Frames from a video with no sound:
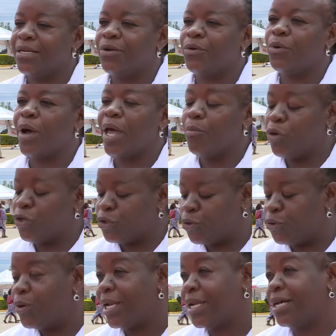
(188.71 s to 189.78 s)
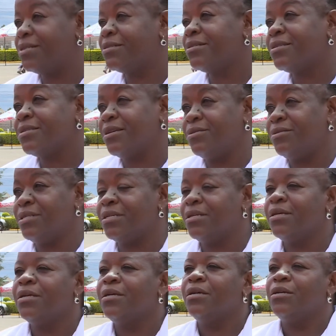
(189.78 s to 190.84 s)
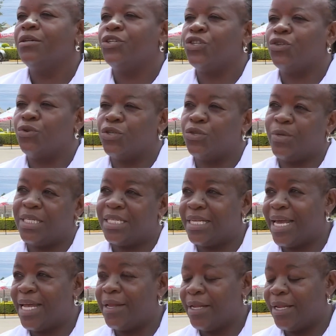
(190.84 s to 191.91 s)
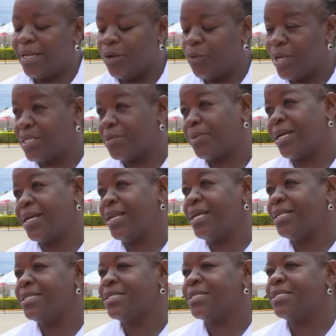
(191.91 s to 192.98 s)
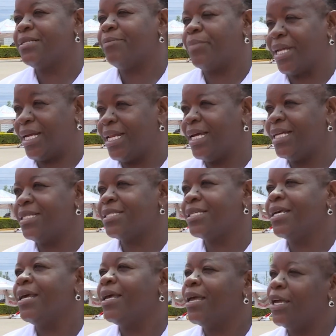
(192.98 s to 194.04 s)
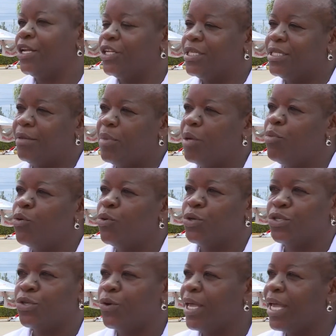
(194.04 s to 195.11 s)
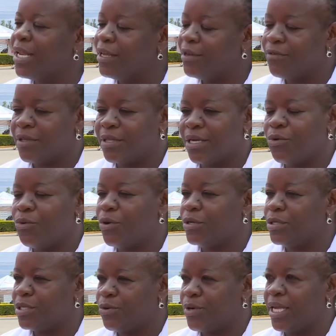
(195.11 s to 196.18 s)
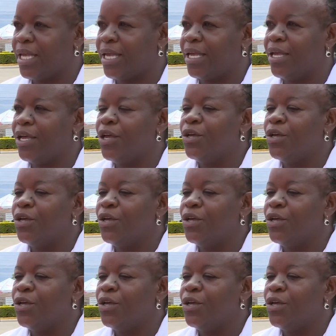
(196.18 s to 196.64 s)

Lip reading: We were able to do an ultrasound. She was 29 weeks pregnant, and the baby was okay and everything was okay.